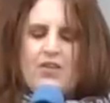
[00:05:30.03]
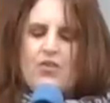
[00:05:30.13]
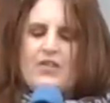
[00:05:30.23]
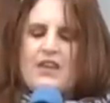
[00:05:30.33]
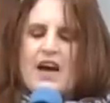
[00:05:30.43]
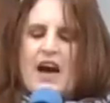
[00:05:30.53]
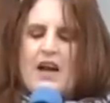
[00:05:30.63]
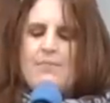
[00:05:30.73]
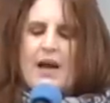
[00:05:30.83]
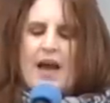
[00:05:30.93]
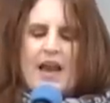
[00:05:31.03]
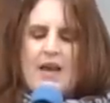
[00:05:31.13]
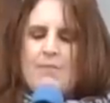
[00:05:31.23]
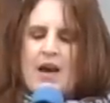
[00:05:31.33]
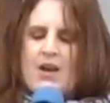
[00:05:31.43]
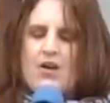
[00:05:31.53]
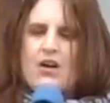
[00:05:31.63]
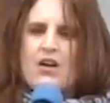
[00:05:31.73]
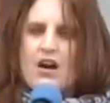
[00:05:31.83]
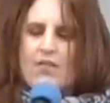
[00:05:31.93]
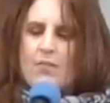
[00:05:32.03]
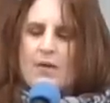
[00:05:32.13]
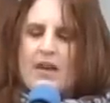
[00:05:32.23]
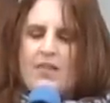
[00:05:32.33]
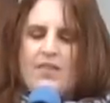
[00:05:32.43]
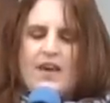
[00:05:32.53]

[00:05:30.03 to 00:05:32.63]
or denied by any man or government.